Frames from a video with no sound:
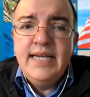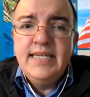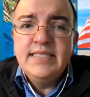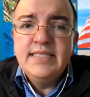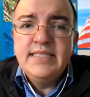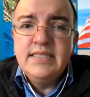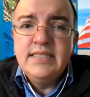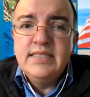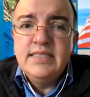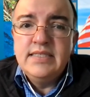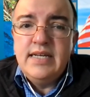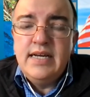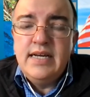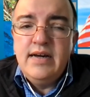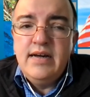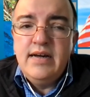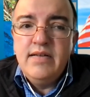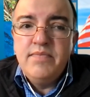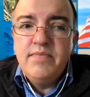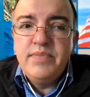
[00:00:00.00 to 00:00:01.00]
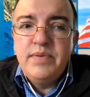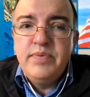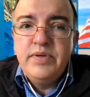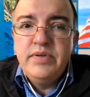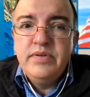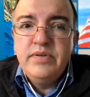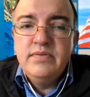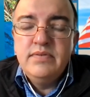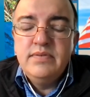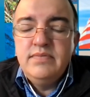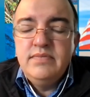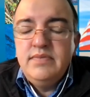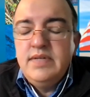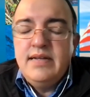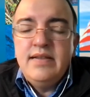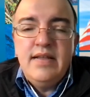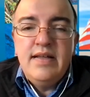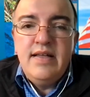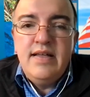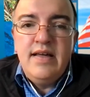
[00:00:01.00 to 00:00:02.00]
but in some cases,
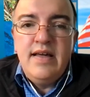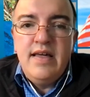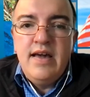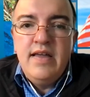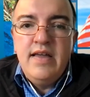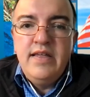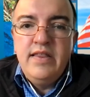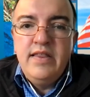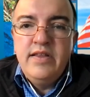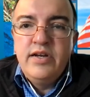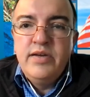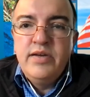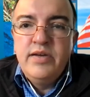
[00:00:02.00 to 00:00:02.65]
yeah,